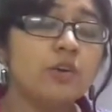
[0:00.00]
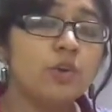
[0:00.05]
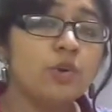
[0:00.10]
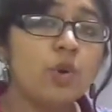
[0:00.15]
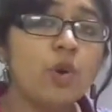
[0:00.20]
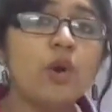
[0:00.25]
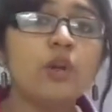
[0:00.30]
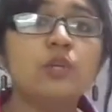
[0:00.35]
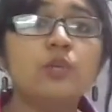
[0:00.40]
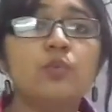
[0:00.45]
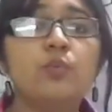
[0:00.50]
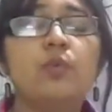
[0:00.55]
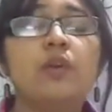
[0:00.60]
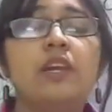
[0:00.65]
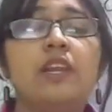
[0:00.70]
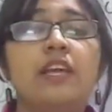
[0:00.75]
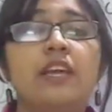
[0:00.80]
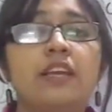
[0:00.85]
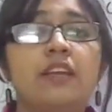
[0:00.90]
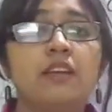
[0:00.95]
not
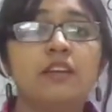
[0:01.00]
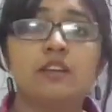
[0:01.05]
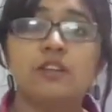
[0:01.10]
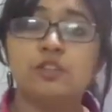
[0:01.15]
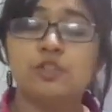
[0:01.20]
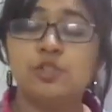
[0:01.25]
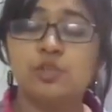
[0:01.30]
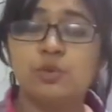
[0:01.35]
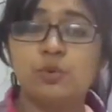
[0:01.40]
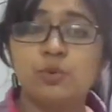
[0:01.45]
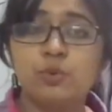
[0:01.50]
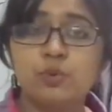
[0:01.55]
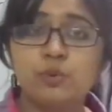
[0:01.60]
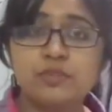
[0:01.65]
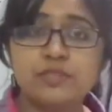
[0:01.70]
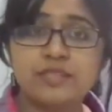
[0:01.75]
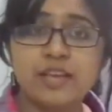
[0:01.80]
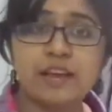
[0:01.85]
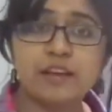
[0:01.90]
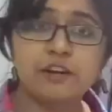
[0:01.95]
willing to
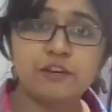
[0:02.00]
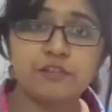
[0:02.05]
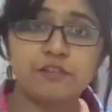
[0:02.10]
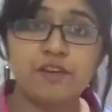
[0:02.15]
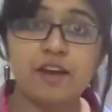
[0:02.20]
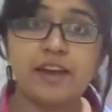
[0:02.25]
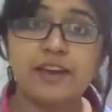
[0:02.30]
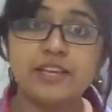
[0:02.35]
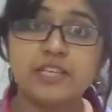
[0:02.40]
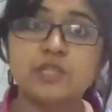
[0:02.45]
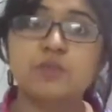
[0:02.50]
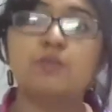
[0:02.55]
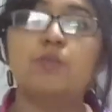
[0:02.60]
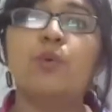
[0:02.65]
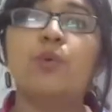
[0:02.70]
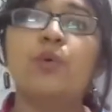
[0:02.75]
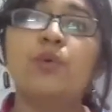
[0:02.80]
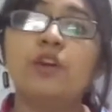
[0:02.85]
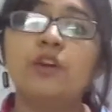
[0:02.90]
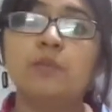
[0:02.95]
sacrifice
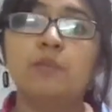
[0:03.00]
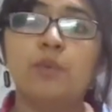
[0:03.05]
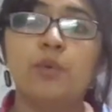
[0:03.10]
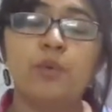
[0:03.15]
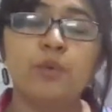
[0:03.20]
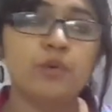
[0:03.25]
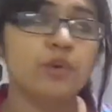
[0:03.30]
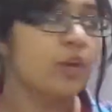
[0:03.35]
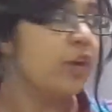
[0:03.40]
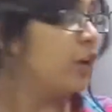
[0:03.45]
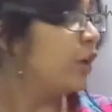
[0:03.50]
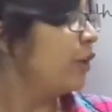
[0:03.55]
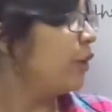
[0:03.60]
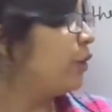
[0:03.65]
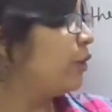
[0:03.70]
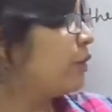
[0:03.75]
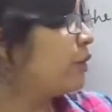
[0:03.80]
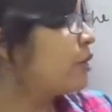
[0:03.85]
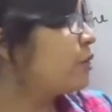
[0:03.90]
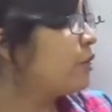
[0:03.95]
more and more
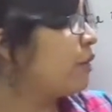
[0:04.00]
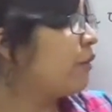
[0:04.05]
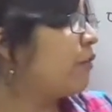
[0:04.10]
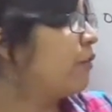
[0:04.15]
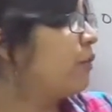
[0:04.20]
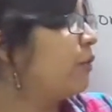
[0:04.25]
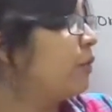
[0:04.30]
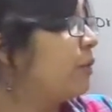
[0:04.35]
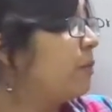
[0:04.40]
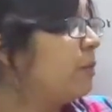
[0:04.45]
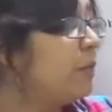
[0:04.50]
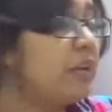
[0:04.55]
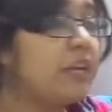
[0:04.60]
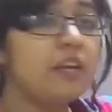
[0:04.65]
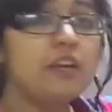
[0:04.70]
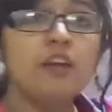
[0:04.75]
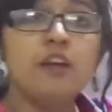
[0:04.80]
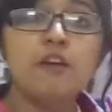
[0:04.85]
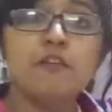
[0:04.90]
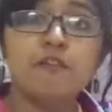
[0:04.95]
units of good
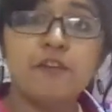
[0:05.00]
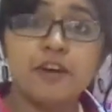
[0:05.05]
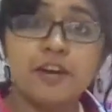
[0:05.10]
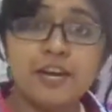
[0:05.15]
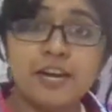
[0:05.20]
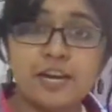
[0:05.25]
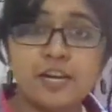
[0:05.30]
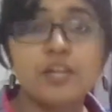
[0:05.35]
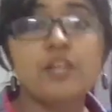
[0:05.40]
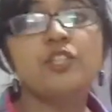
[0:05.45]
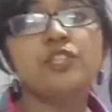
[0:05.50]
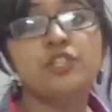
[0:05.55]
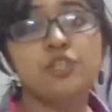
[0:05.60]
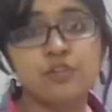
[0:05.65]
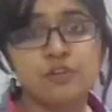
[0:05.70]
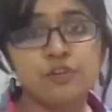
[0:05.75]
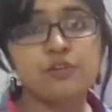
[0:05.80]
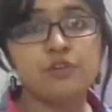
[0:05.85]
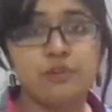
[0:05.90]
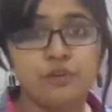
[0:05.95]
B for an
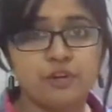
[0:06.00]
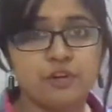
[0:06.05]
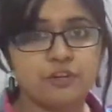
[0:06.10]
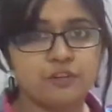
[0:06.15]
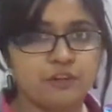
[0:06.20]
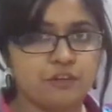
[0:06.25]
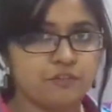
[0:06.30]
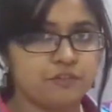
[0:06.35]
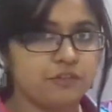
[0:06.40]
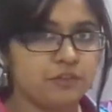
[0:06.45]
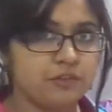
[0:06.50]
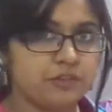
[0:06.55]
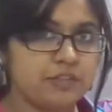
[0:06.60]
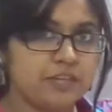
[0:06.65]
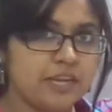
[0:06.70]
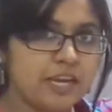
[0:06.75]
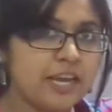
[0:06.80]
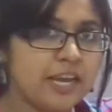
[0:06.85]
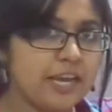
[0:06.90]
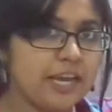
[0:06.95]
additional unit of good
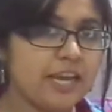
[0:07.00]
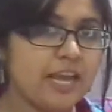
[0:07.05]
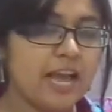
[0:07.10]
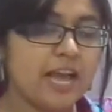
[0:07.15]
A,